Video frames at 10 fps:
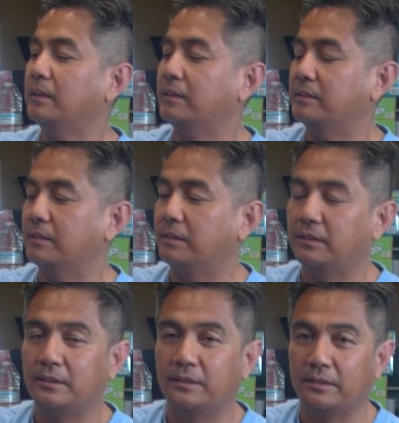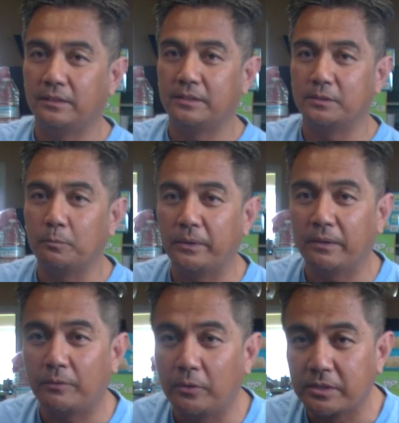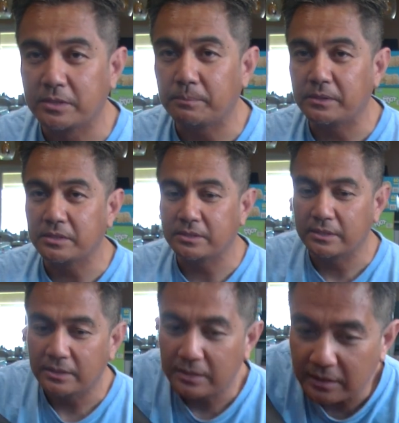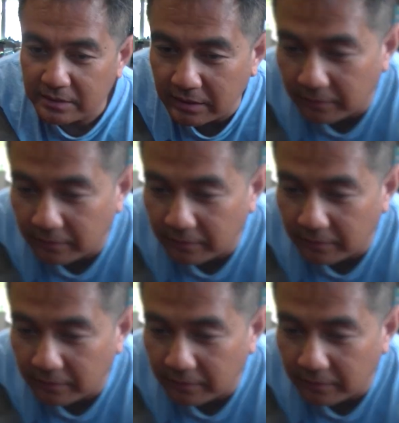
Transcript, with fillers: So let's open up all the zippers and, and see.